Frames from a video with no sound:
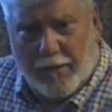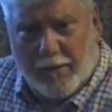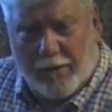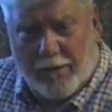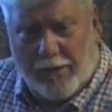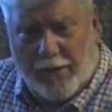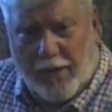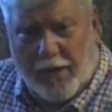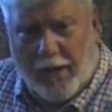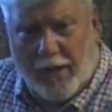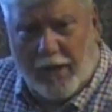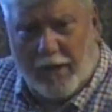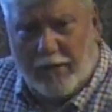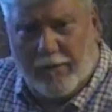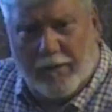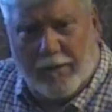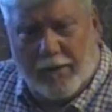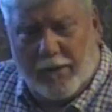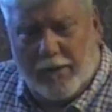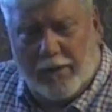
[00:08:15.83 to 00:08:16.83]

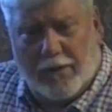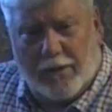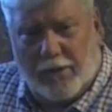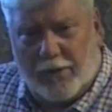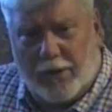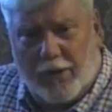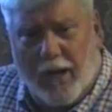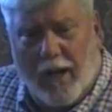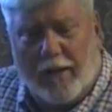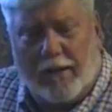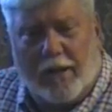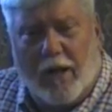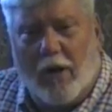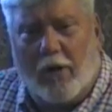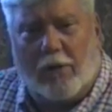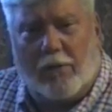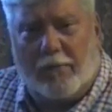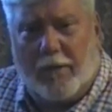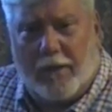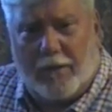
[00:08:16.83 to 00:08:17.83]
see, it's not
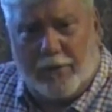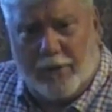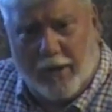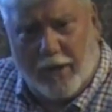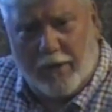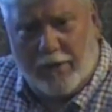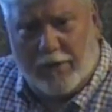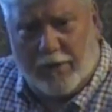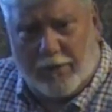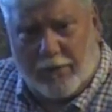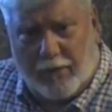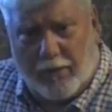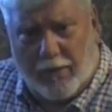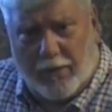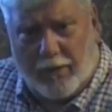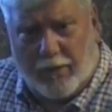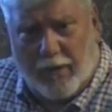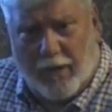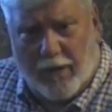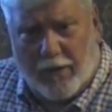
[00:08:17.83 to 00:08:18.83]
talking about Jesus'
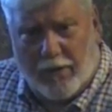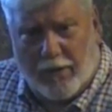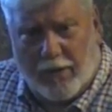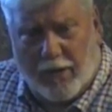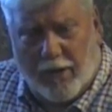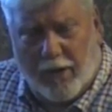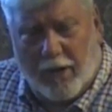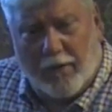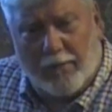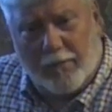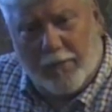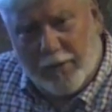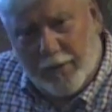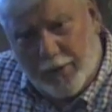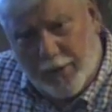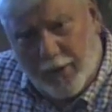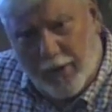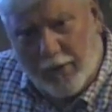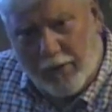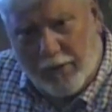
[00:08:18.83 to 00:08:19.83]
resurrection here. I'm going to
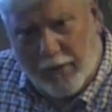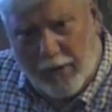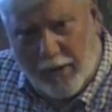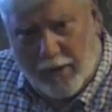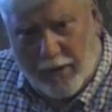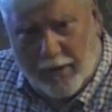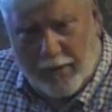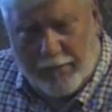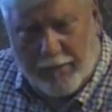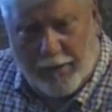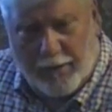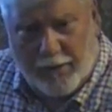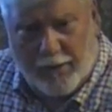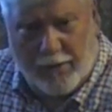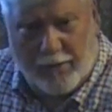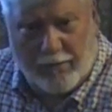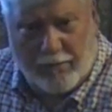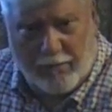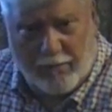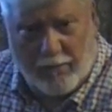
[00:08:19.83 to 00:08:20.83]
show you here. I'm
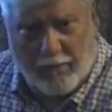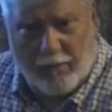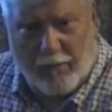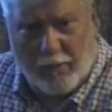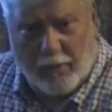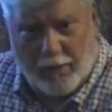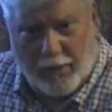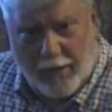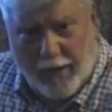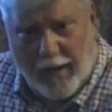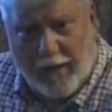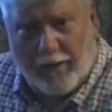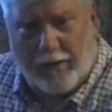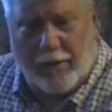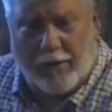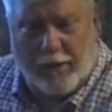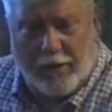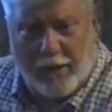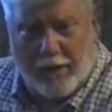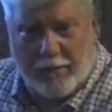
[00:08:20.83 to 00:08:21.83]
just, I want to tell
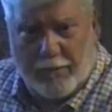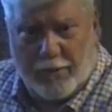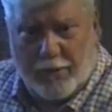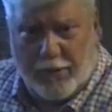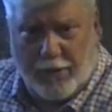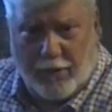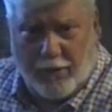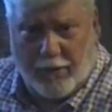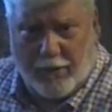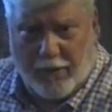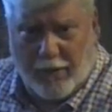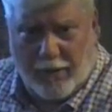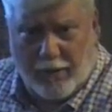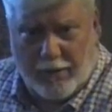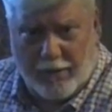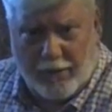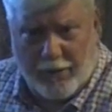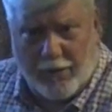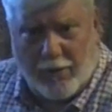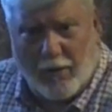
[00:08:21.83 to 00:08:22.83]
you, and then I'm going to show you here
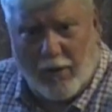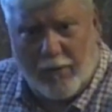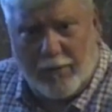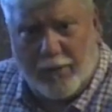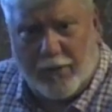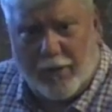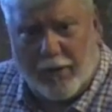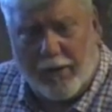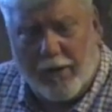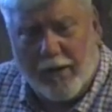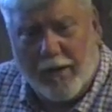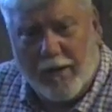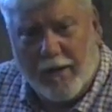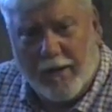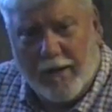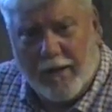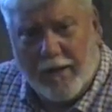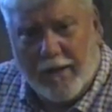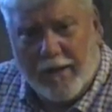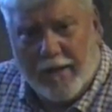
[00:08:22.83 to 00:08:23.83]
in the scripture.
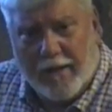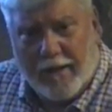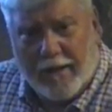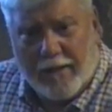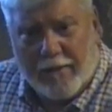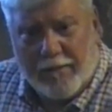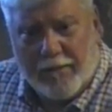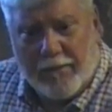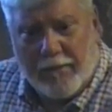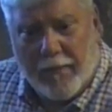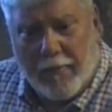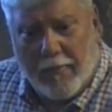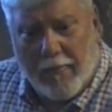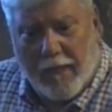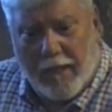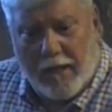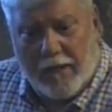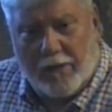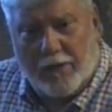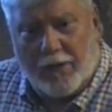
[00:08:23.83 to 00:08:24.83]

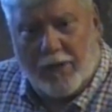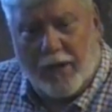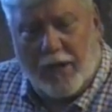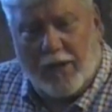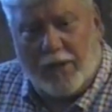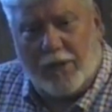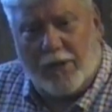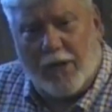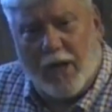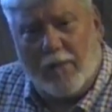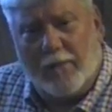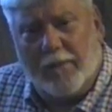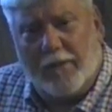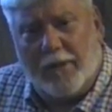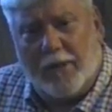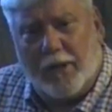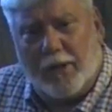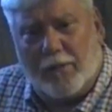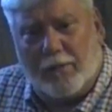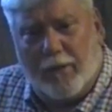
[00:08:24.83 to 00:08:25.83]
And see, some of
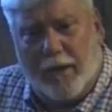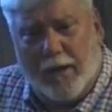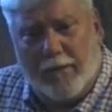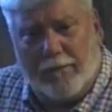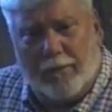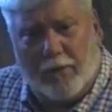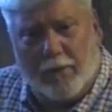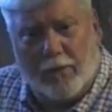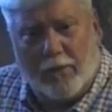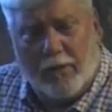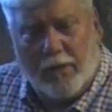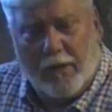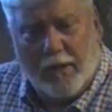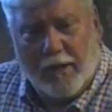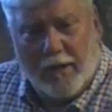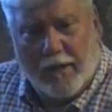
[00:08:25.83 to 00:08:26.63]
these people